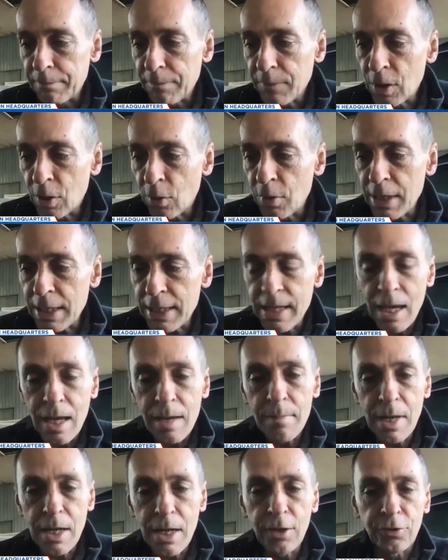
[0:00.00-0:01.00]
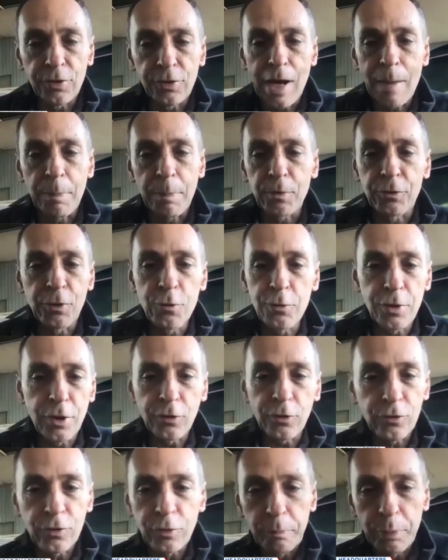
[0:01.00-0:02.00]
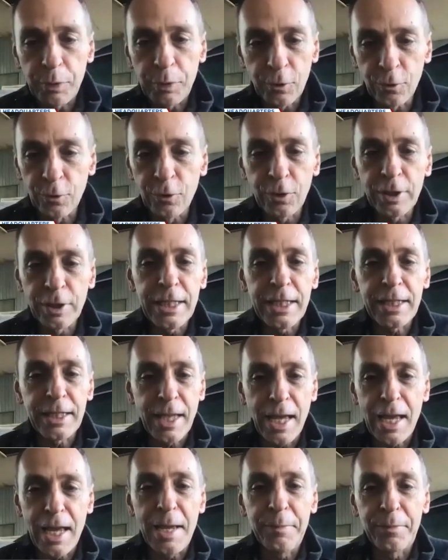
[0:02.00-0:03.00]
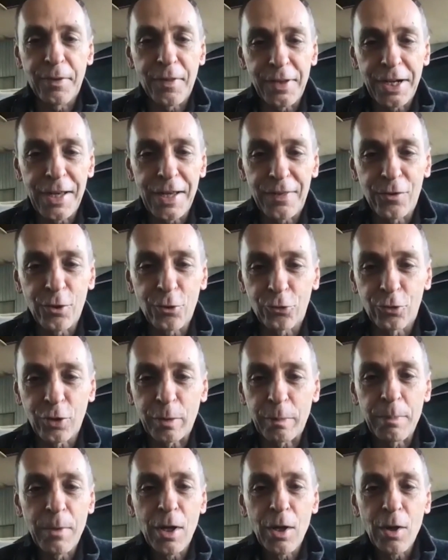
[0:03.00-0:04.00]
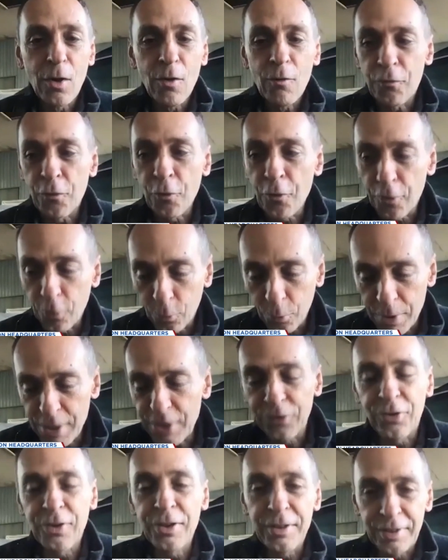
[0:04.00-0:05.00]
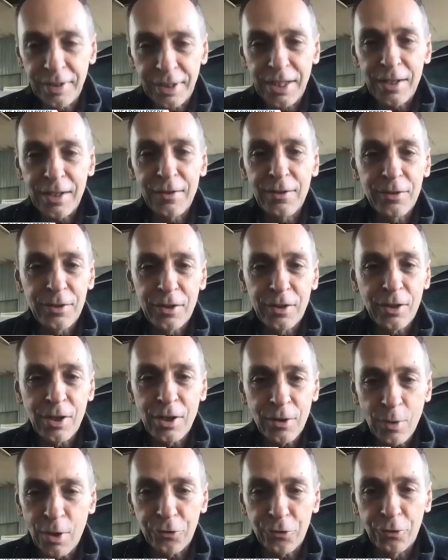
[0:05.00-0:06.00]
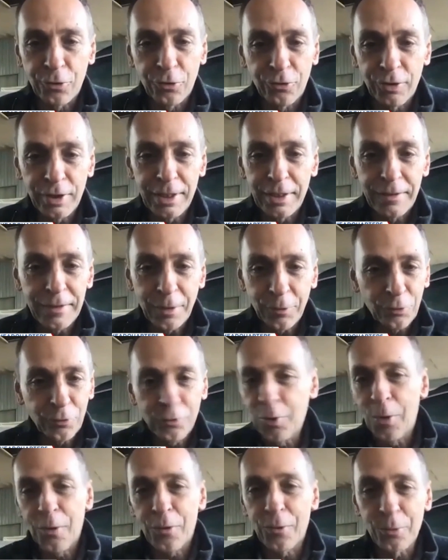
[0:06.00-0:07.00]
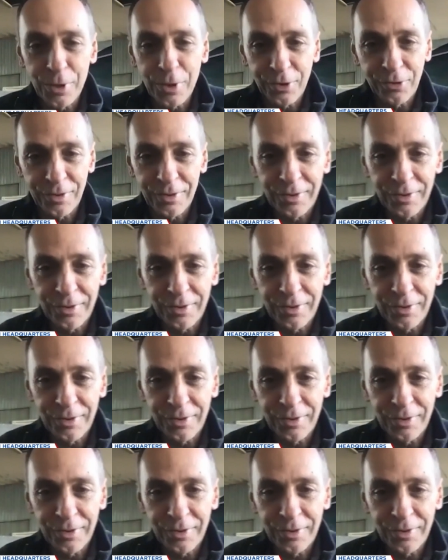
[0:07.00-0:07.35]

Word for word: you know, he came in as an opportunist, purely came to the Ninth District for the reason to get a congressional seat. There was no other reason.